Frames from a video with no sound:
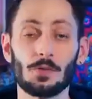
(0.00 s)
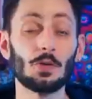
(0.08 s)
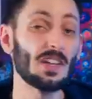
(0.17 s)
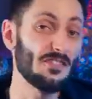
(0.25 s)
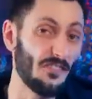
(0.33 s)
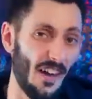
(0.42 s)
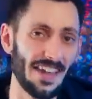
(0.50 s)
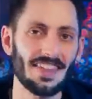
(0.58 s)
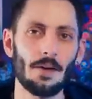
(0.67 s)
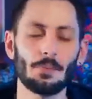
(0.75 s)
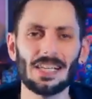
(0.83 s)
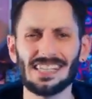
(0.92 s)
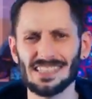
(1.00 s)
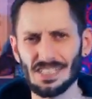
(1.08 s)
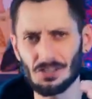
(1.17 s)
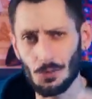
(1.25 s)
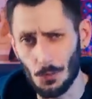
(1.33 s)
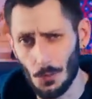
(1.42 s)
You can find that
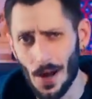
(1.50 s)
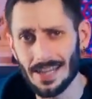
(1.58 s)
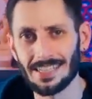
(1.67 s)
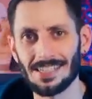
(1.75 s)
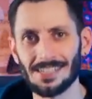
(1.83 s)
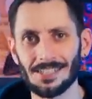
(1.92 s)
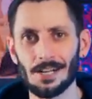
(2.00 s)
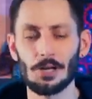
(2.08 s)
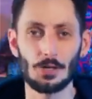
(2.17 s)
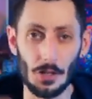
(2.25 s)
playlist right here.